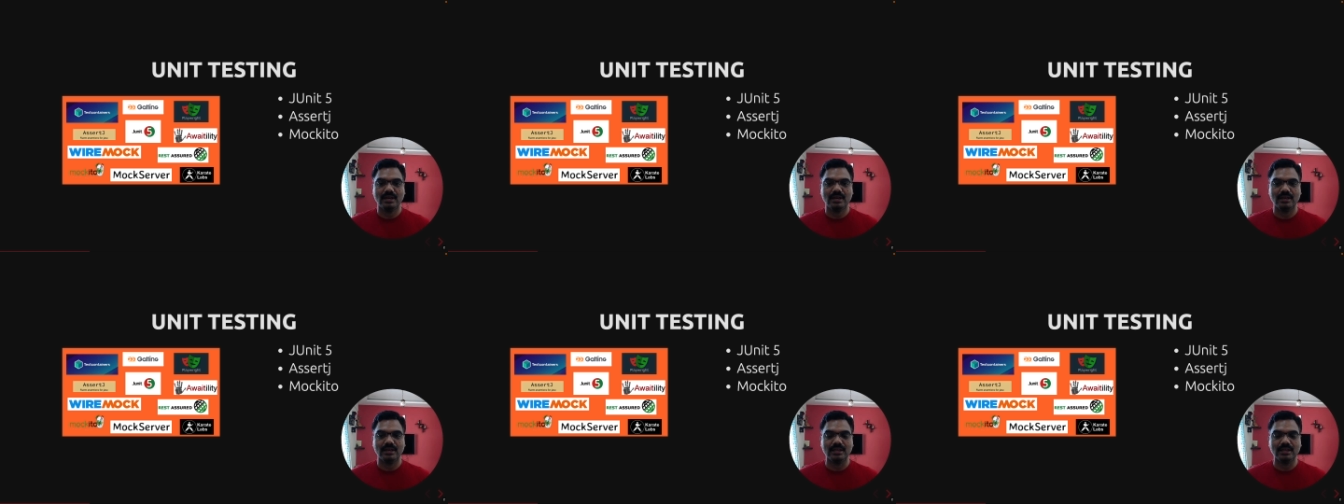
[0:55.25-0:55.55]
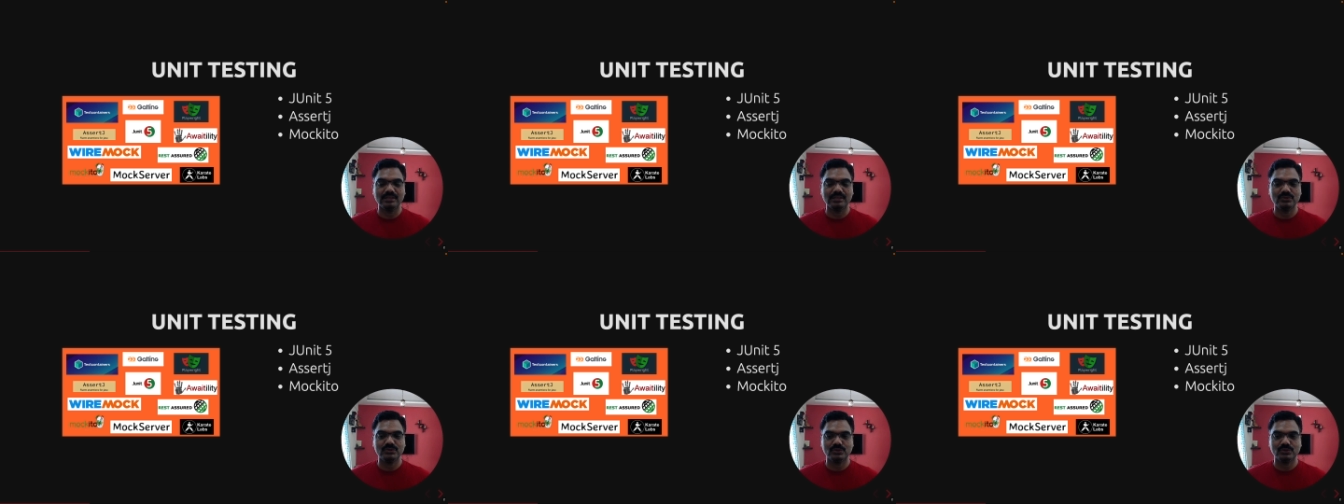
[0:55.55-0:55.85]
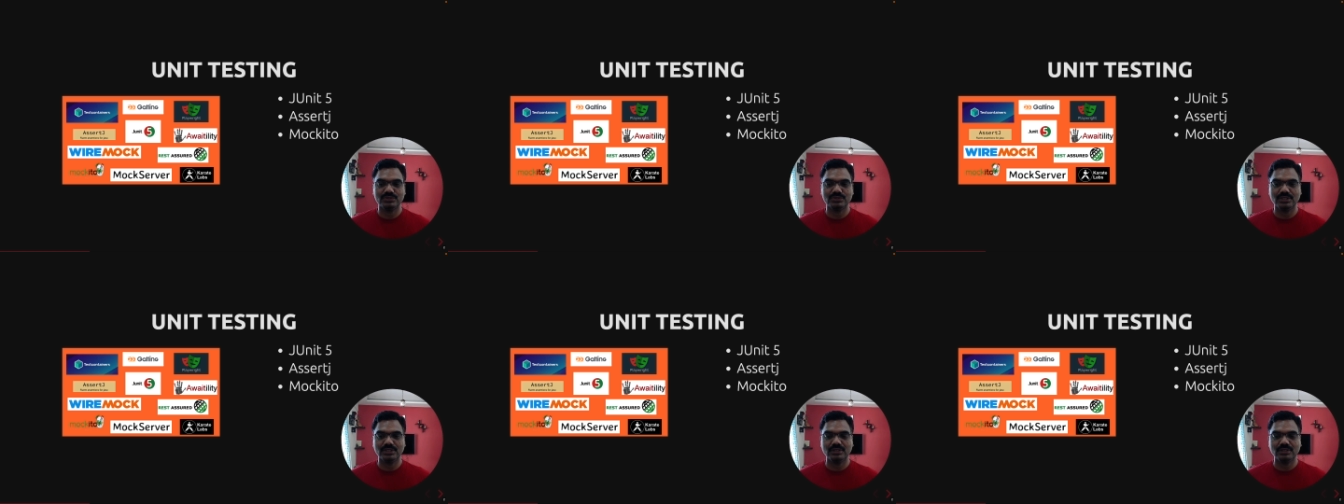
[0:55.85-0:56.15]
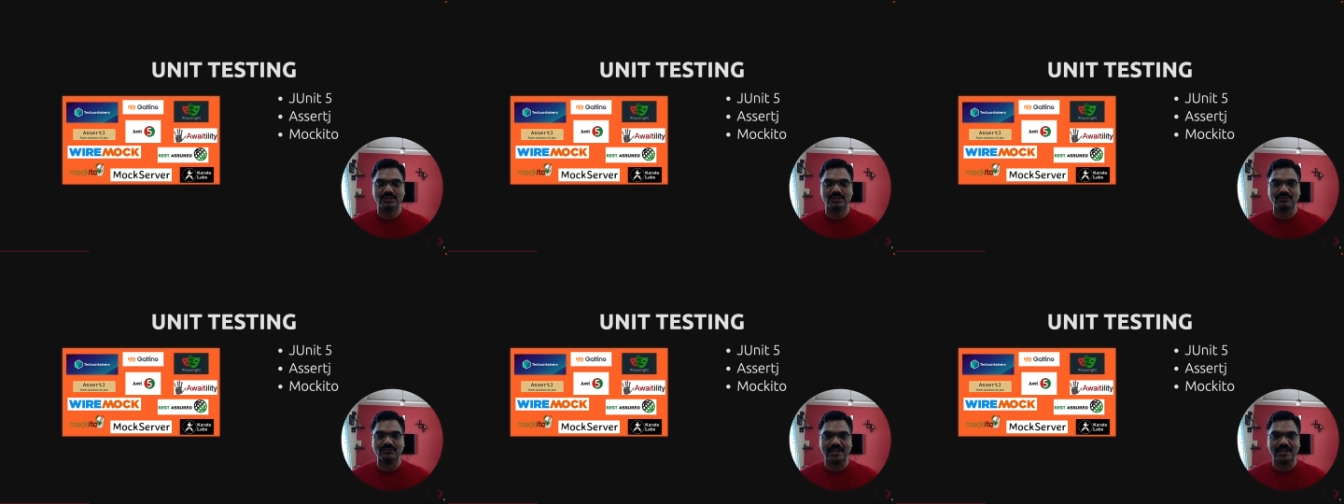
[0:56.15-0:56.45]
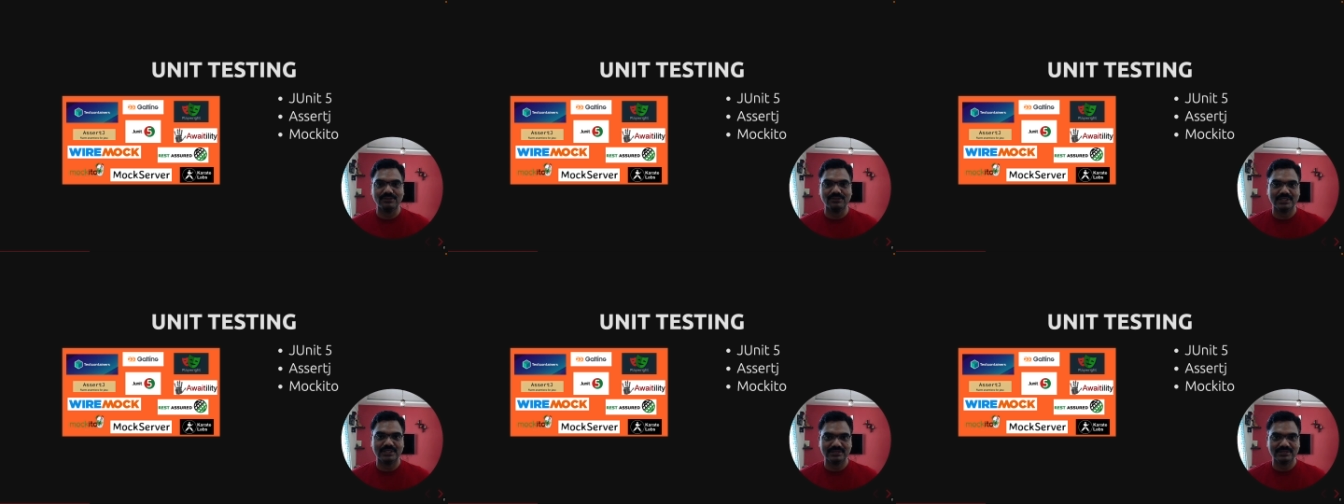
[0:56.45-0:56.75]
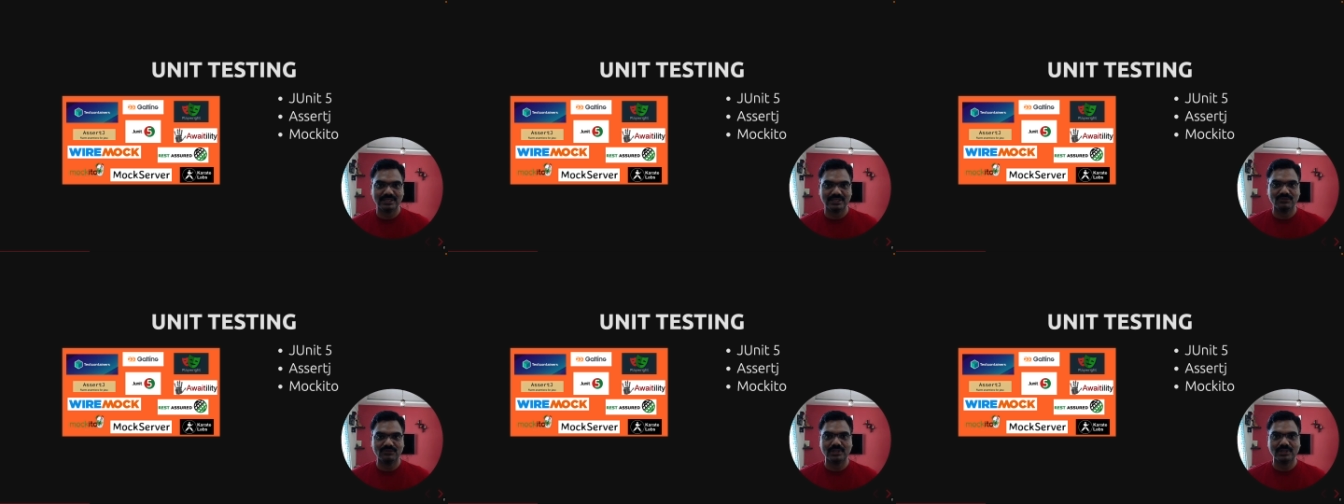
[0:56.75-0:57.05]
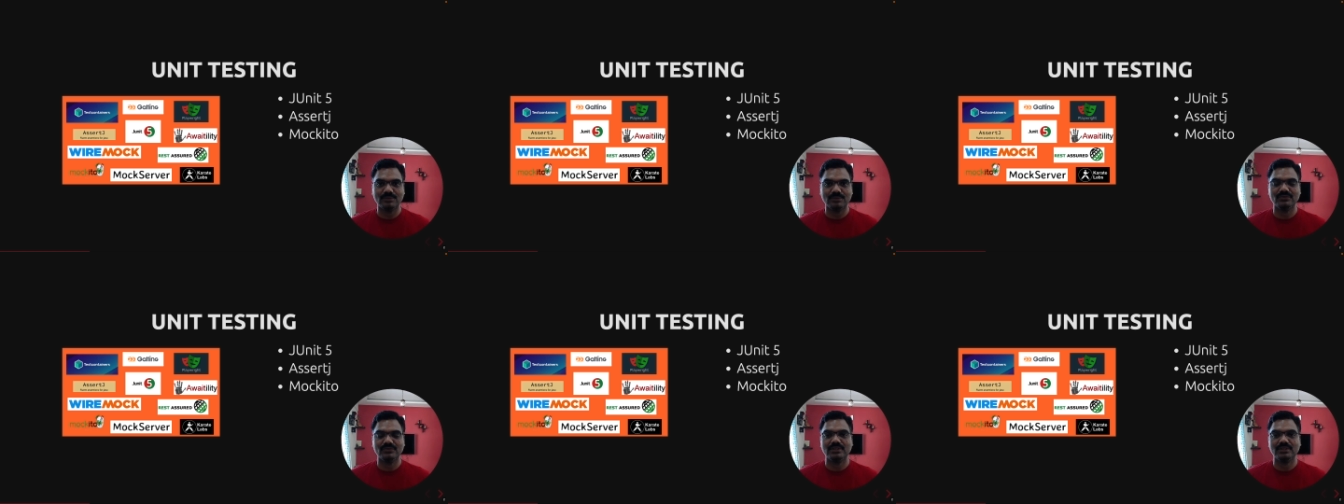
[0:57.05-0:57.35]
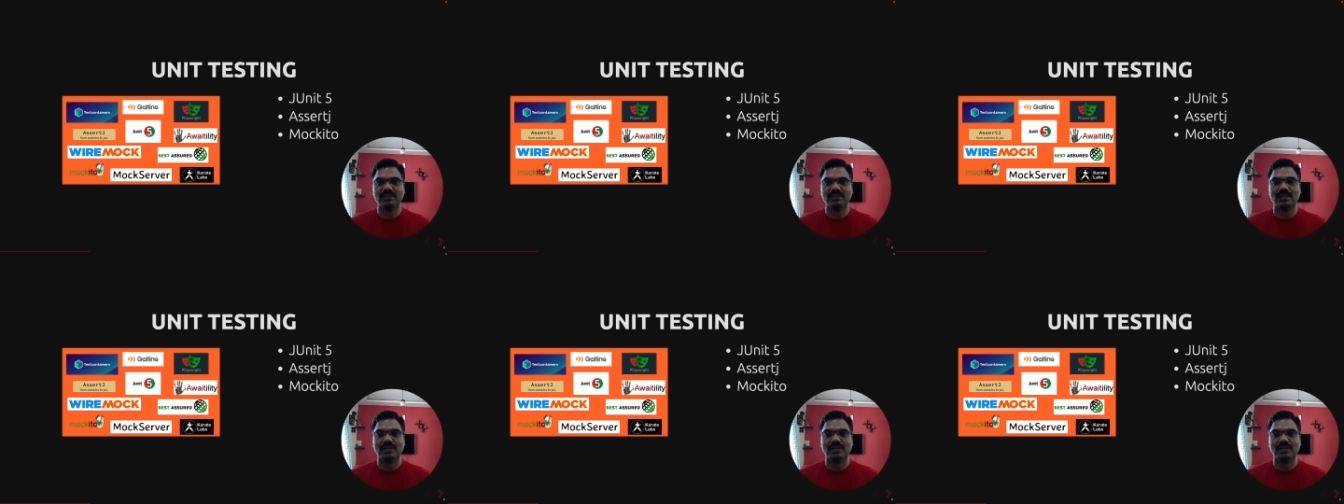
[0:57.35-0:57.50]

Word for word: And also JUnit five itself come with